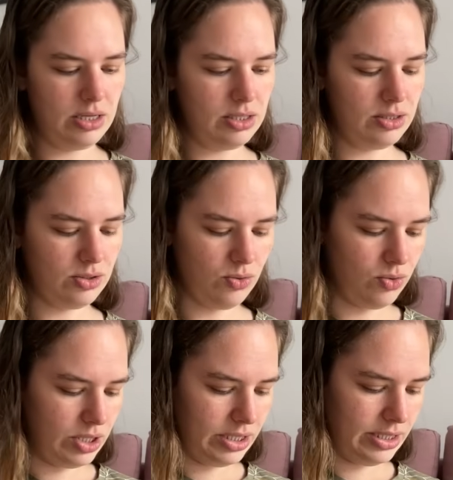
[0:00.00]
So
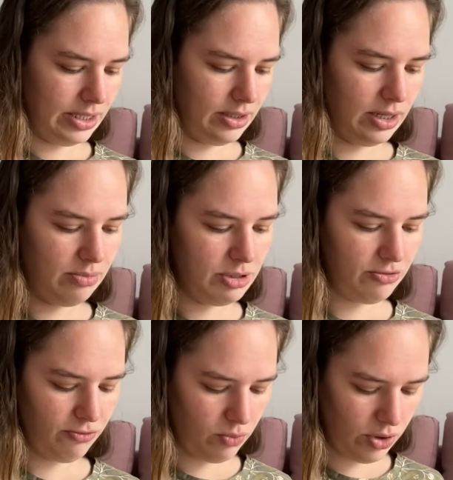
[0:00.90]
there's still a little bit
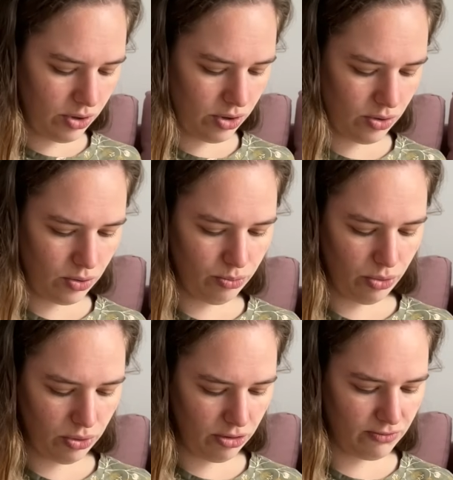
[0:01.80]
of work on
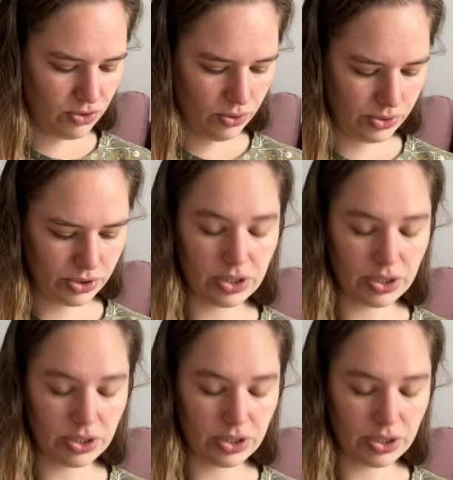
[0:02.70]
both of those. So